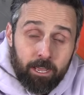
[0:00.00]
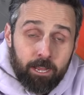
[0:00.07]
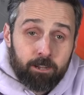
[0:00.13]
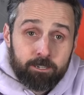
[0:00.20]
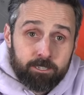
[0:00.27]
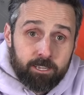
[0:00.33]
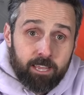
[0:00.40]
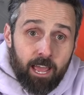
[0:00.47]

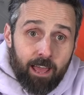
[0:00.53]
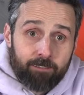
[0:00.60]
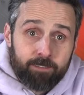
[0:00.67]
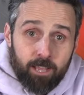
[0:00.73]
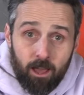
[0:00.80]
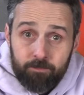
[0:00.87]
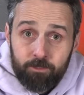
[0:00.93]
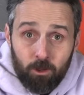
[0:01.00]
Here's the
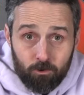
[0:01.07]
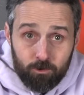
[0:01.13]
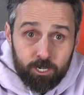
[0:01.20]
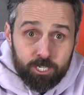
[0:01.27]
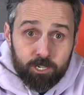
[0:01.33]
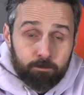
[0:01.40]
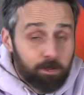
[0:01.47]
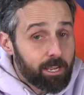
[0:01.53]
caveat though.
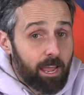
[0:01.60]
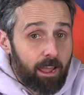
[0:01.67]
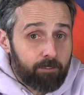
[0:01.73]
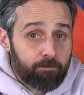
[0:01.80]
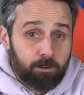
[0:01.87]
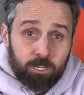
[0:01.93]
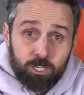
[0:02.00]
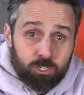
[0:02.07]
Christian
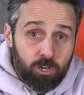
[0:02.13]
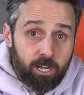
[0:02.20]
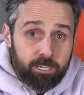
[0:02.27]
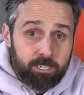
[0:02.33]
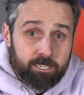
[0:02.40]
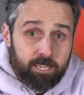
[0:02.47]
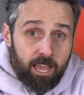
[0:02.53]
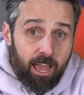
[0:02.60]
McCaffrey
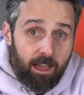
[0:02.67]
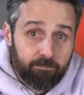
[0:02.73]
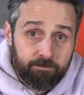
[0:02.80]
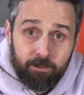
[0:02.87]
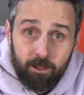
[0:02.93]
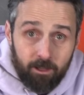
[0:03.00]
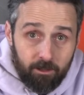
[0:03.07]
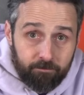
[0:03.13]
strained his
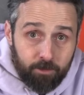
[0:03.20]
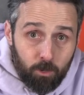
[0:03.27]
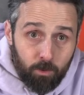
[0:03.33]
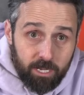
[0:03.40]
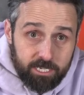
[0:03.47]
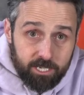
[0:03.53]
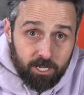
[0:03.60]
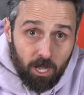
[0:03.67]
calf a few
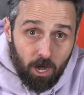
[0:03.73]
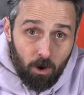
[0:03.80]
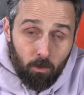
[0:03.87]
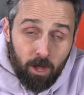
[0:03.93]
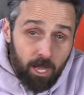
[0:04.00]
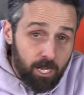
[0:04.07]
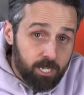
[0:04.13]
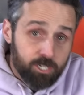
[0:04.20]
weeks ago.
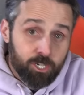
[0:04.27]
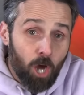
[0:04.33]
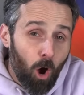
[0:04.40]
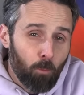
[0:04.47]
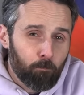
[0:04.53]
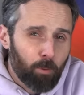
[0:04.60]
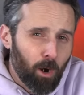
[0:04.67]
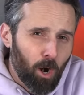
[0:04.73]

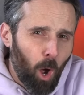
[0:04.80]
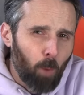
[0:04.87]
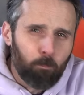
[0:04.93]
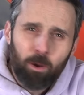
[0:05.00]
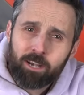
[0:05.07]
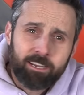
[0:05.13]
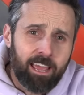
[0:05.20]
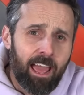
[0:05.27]
Joe Burrow
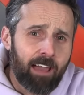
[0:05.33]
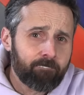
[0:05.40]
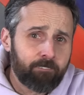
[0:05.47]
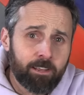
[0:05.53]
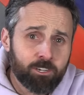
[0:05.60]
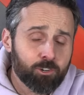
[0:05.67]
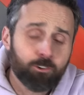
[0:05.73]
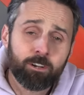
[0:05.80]
put
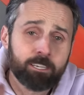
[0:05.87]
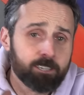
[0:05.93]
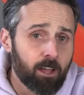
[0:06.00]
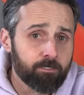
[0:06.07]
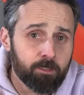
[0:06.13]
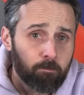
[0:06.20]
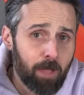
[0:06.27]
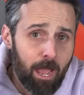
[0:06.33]
calf injuries
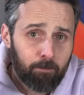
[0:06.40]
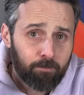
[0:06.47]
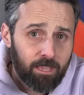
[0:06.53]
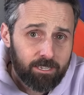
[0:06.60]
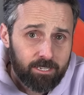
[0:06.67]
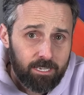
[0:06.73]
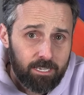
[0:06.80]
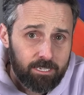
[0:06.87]
on the map
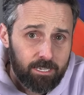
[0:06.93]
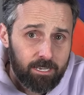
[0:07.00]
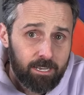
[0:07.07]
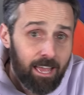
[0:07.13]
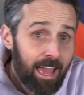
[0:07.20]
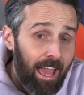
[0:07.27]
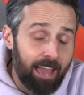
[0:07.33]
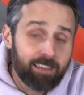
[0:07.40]
this
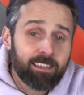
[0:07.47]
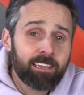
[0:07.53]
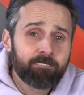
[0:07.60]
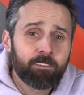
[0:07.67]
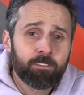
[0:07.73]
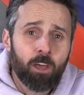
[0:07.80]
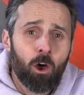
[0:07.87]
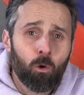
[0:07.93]
season. And
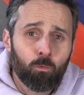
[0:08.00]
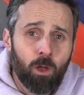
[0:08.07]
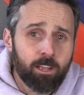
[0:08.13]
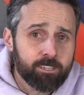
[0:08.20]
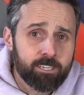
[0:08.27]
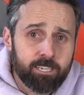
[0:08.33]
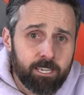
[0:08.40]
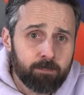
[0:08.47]
even though
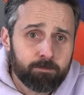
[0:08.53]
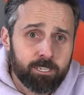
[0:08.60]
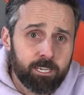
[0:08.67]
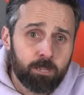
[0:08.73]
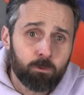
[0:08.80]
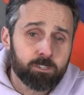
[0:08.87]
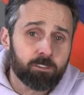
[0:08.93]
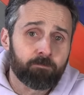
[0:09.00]
Run
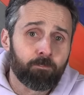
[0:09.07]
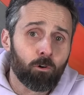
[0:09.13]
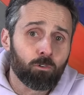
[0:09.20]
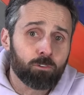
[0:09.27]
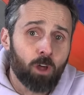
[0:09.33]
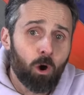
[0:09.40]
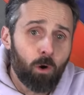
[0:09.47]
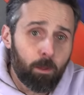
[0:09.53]
CMC was a
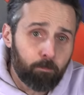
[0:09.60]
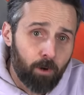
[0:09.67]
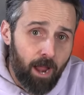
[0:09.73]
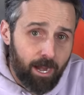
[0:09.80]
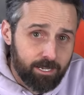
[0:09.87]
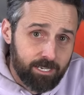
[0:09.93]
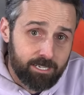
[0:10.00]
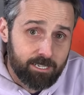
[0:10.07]
full go at
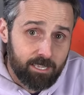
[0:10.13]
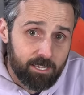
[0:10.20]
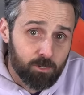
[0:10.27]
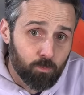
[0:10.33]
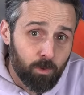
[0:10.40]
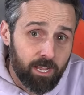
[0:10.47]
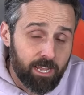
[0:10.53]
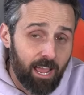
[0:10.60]
practice
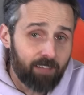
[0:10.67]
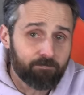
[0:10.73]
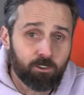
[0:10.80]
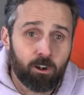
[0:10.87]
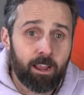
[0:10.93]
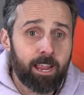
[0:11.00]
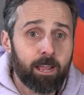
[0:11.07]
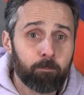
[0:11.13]
this week
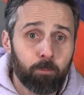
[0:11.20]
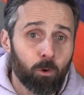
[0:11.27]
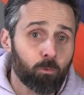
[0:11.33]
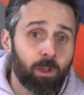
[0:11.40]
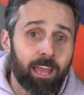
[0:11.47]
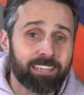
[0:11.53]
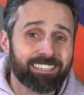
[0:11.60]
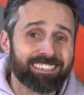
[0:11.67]
after ample
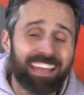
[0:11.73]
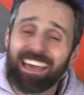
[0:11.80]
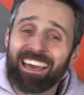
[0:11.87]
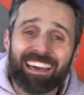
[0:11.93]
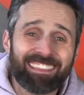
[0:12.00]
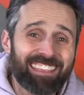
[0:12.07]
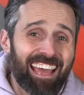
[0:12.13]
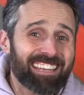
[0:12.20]
rest,
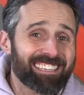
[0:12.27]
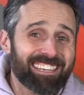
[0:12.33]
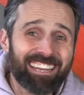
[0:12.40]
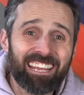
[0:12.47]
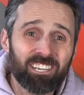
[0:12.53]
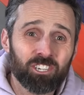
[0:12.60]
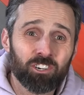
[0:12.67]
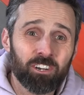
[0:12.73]
that's
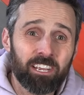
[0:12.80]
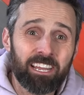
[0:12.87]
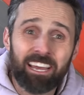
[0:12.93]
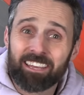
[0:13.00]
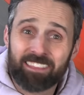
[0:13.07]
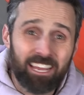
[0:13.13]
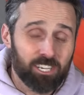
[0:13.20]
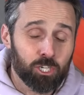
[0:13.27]
an injury
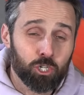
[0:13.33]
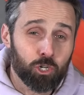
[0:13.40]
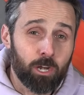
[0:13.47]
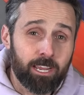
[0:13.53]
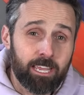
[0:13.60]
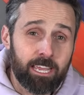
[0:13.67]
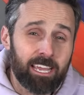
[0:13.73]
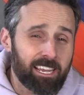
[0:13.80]
that's
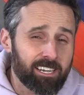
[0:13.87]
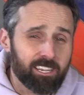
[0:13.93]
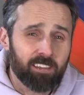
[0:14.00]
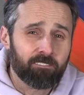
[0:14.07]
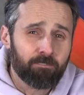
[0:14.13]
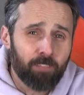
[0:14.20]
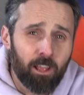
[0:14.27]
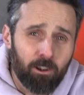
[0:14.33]
tricky and
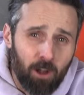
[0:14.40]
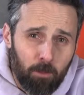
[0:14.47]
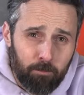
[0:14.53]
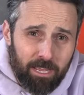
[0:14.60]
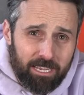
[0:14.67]
can flare up